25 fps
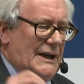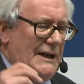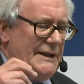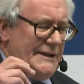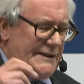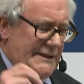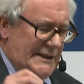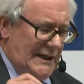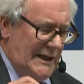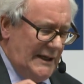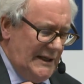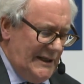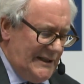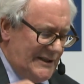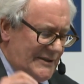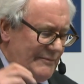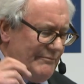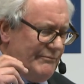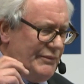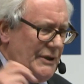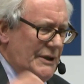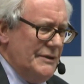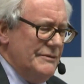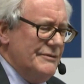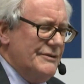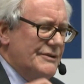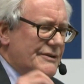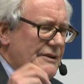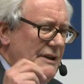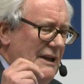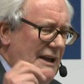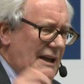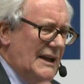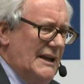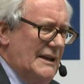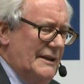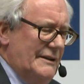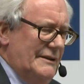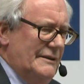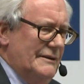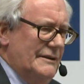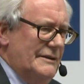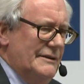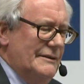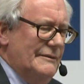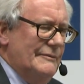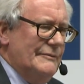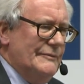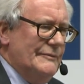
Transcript: I say it's both and.